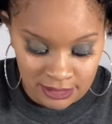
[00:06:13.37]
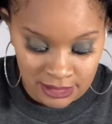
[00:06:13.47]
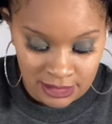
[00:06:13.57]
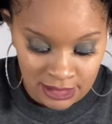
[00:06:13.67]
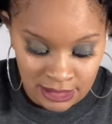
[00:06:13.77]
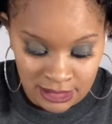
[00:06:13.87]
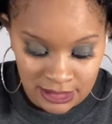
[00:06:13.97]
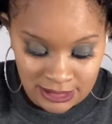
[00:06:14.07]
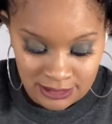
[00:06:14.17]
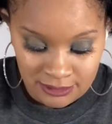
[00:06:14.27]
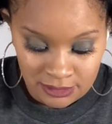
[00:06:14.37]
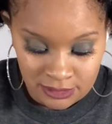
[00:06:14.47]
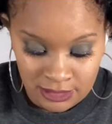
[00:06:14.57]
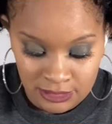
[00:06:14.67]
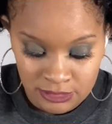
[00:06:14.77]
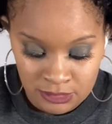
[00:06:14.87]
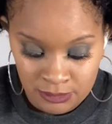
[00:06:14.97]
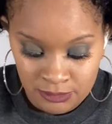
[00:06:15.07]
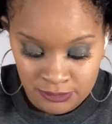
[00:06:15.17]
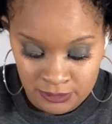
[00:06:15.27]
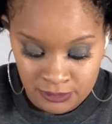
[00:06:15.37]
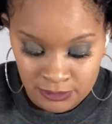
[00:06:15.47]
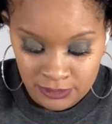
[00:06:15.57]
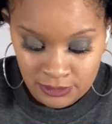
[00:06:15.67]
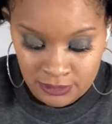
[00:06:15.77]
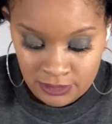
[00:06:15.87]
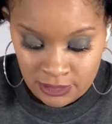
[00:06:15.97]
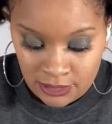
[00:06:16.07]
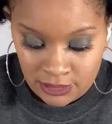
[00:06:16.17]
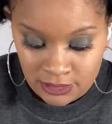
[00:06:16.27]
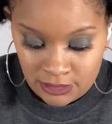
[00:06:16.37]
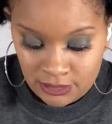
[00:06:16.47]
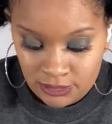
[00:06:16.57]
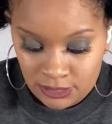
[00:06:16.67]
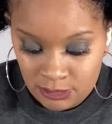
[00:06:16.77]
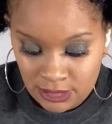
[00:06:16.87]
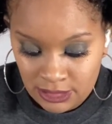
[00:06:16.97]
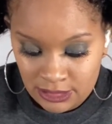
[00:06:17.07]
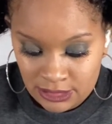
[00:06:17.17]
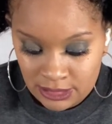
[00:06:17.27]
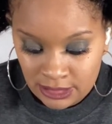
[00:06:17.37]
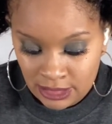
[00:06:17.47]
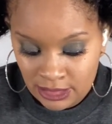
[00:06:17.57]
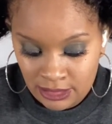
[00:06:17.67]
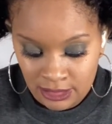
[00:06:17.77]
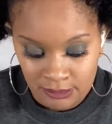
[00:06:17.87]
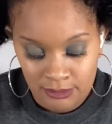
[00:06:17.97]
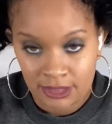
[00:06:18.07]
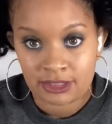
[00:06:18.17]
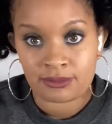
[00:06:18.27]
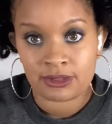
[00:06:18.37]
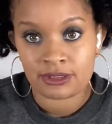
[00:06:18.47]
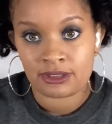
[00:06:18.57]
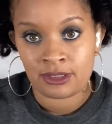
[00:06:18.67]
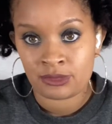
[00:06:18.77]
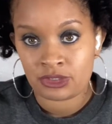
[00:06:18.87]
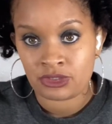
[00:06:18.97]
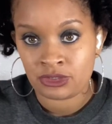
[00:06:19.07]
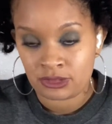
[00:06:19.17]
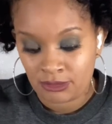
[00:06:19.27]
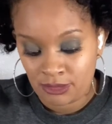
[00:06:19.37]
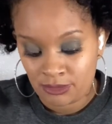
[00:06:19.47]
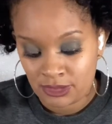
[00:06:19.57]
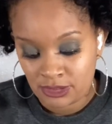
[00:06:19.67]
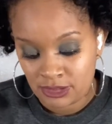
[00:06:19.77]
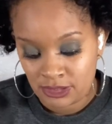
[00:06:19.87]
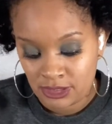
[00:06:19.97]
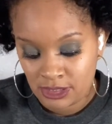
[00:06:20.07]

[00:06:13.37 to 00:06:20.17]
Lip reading: It is like super full, so it's making slightly a mess, but I'm just using my brush to